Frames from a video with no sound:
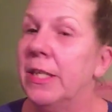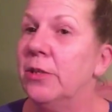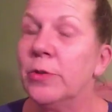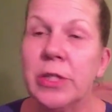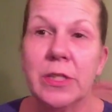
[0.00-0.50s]

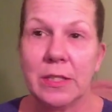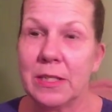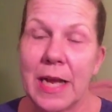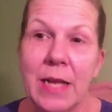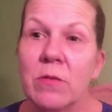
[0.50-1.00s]
and Georgia
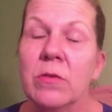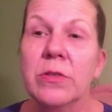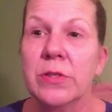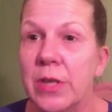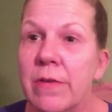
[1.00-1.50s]
doesn't handle
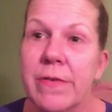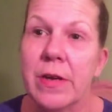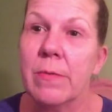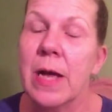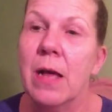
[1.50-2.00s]
snow
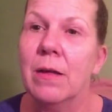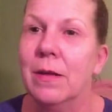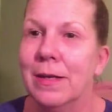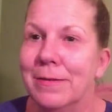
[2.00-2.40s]
very well.